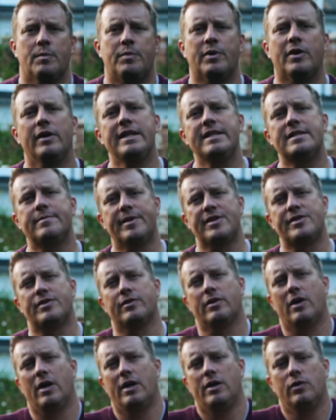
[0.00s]
But I need to make
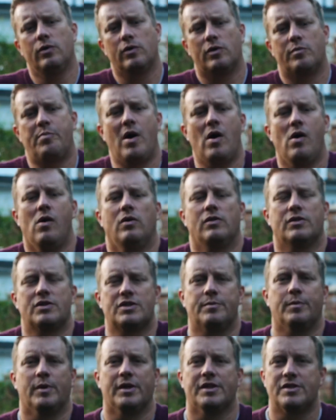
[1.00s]
sure that I look
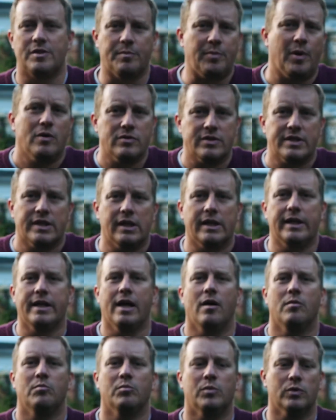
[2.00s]
past my supposedly
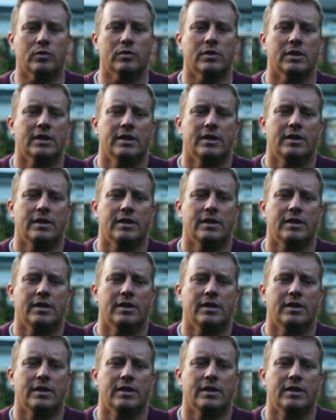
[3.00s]
humble